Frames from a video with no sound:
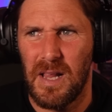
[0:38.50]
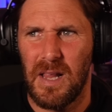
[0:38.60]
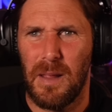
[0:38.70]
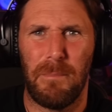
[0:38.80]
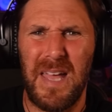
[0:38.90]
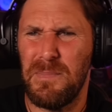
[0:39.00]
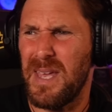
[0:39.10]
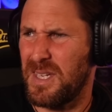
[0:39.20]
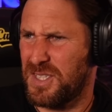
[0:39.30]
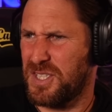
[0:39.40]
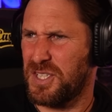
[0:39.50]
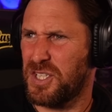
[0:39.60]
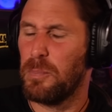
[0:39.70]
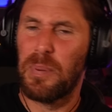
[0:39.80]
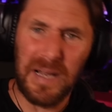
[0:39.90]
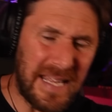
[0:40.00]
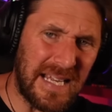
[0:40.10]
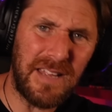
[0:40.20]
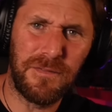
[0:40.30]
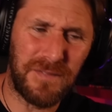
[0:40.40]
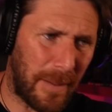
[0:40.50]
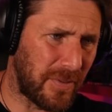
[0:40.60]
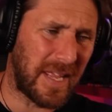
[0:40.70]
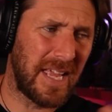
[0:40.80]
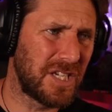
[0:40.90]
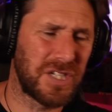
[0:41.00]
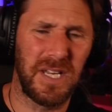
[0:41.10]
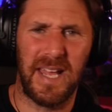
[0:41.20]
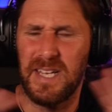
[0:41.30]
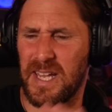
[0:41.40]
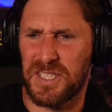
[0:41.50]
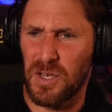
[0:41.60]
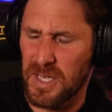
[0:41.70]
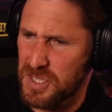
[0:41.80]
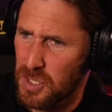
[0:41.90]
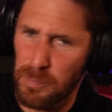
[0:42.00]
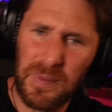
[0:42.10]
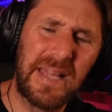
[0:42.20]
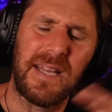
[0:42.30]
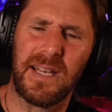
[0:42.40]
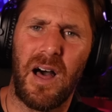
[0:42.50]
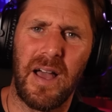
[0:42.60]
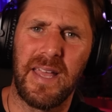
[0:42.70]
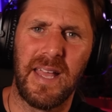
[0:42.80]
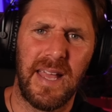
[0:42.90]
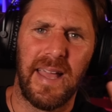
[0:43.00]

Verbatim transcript: Maybe it's just completely fabrication. it's, a, it's a complete lie.